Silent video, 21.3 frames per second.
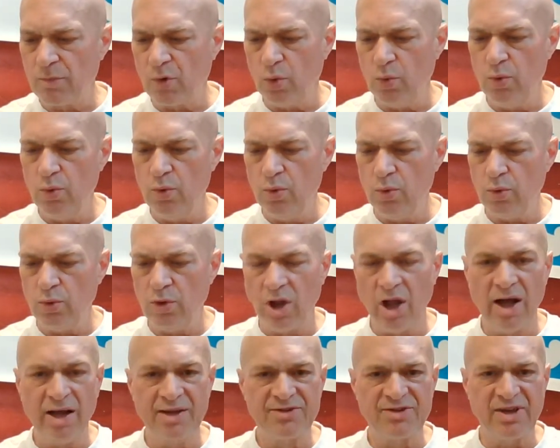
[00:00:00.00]
Ooh,
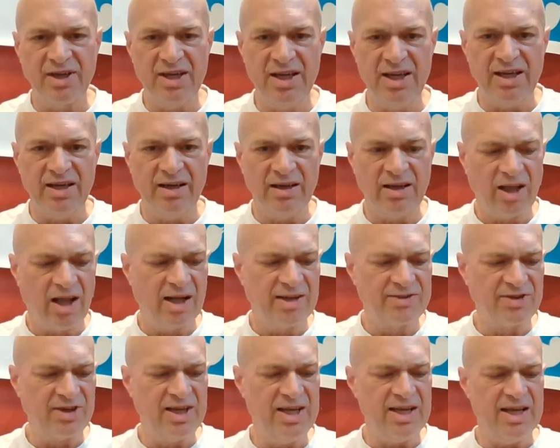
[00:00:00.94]
lots of heat,
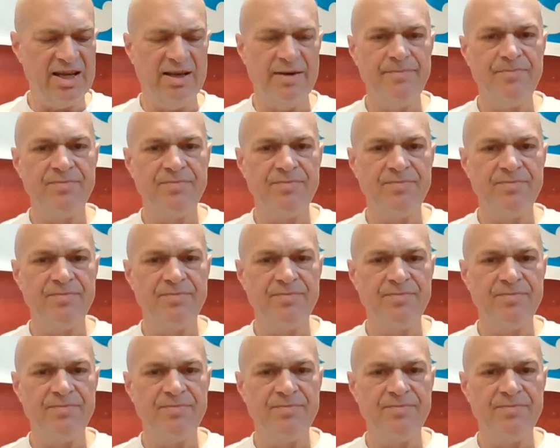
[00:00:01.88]
lots of heat.